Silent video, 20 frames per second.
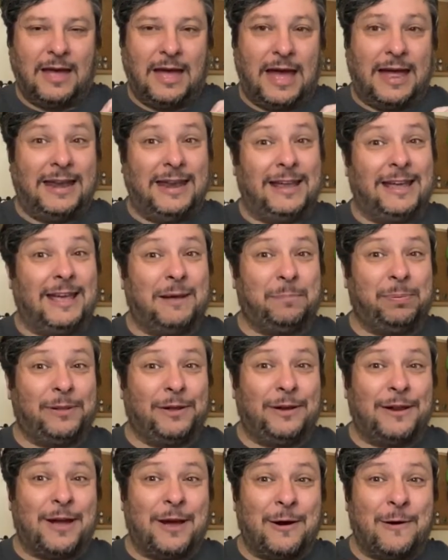I didn't get
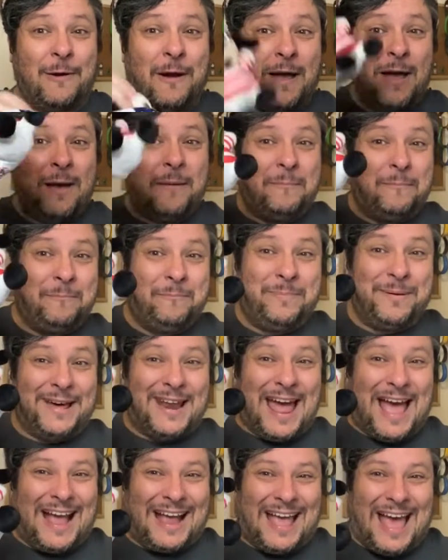Pluto, but
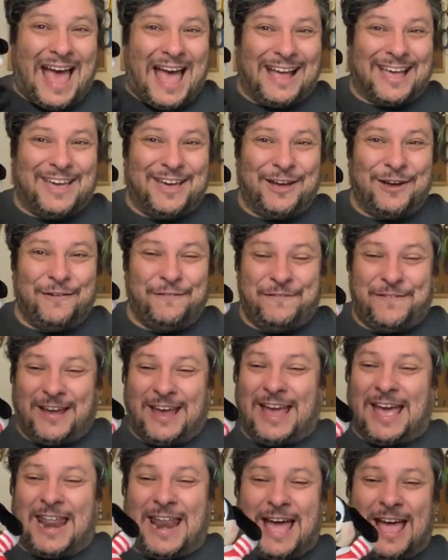I got
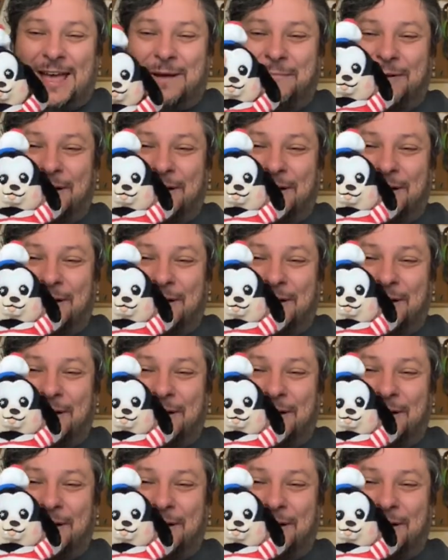Goofy, and I am